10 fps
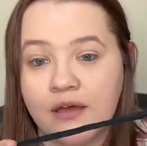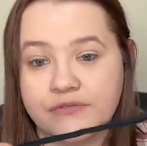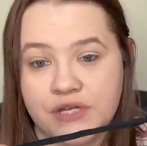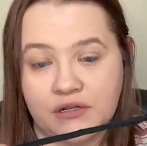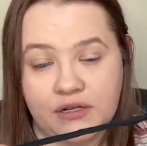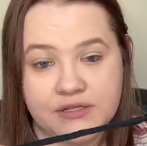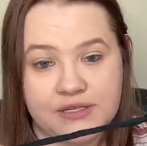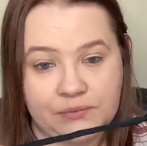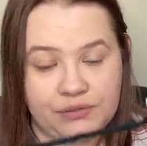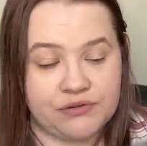of Gentle Art
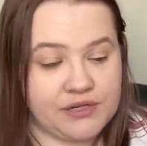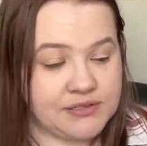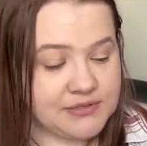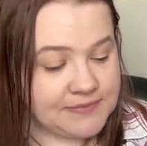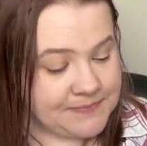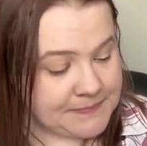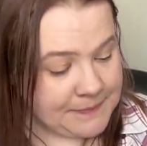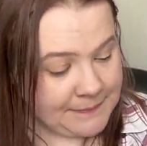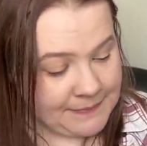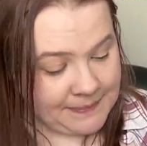sampler threads.
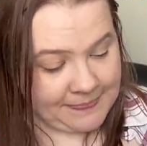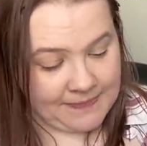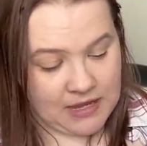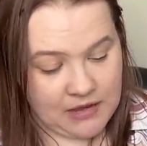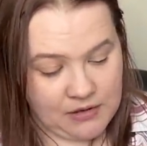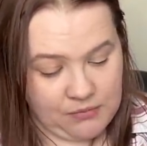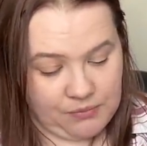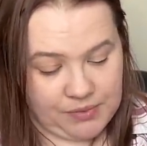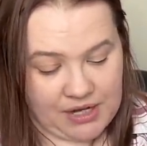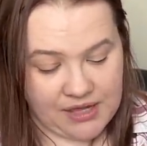
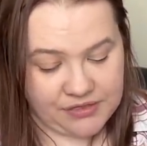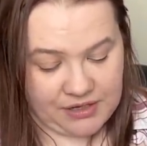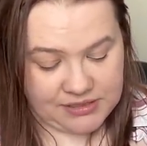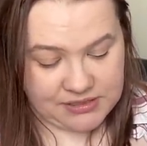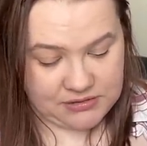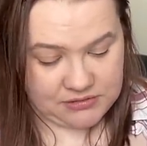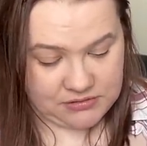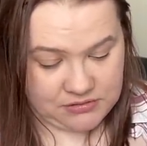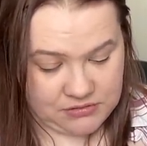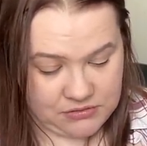But I thought,
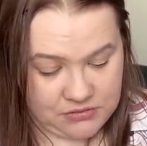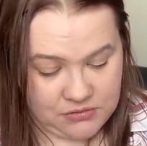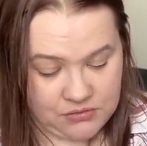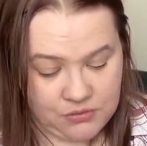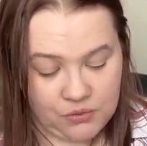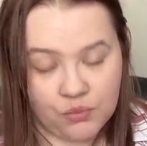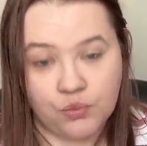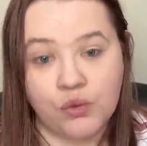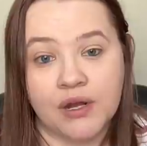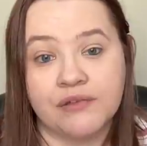
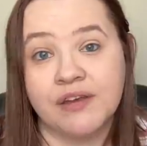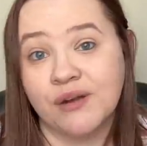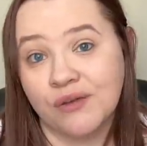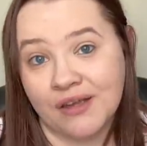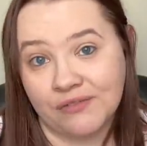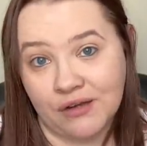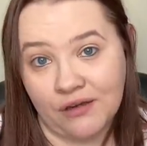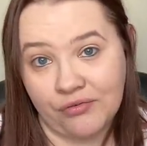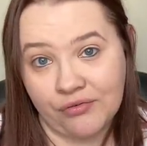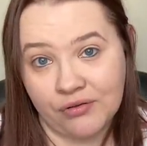what if I don't have
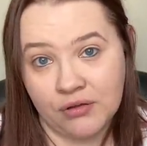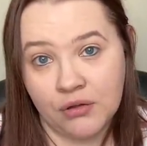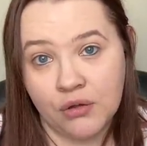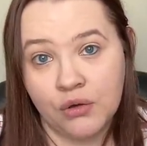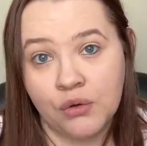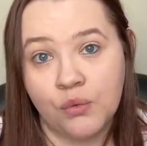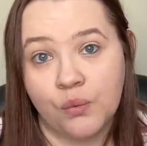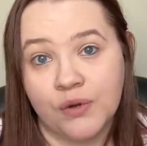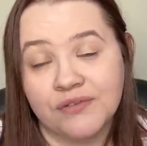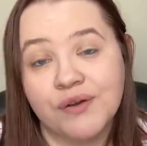enough?
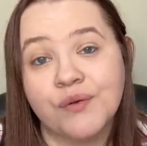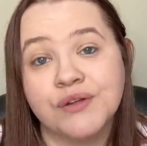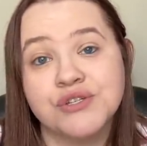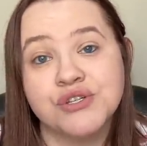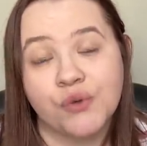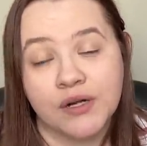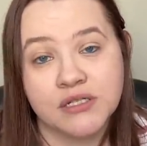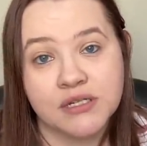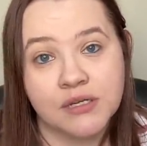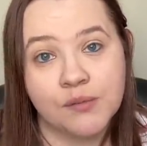What if I run
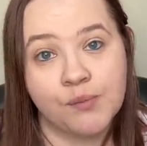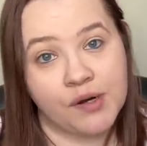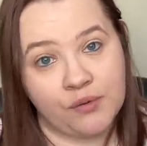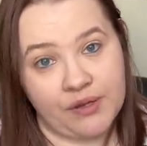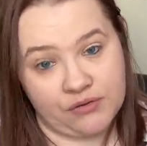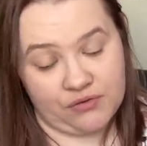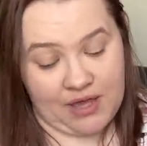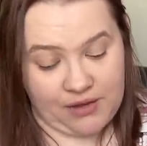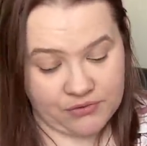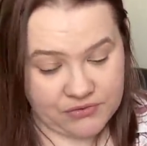short partway through the
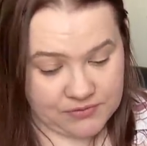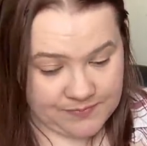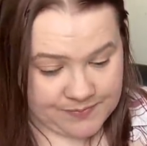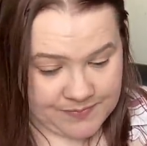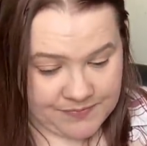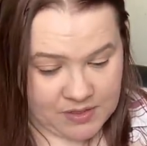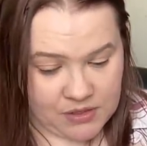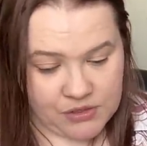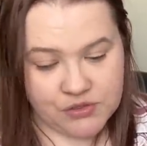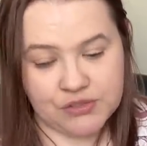house?
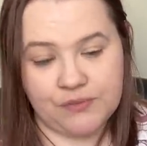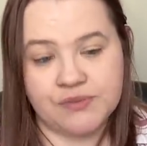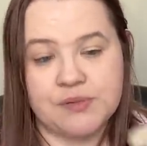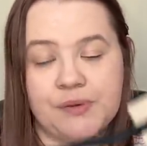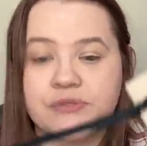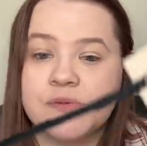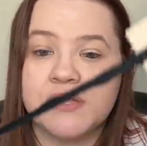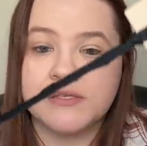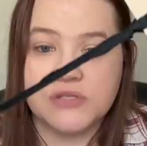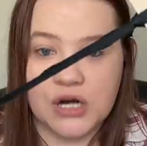So it was supposed to be
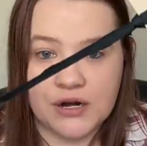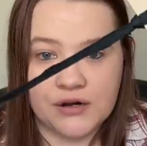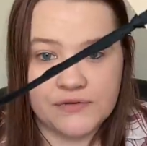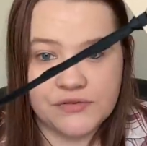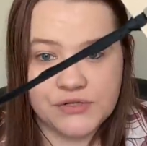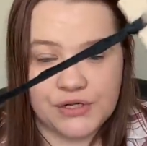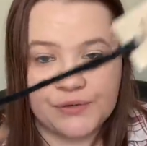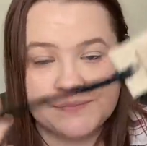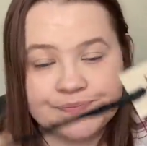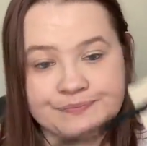this darker of the two.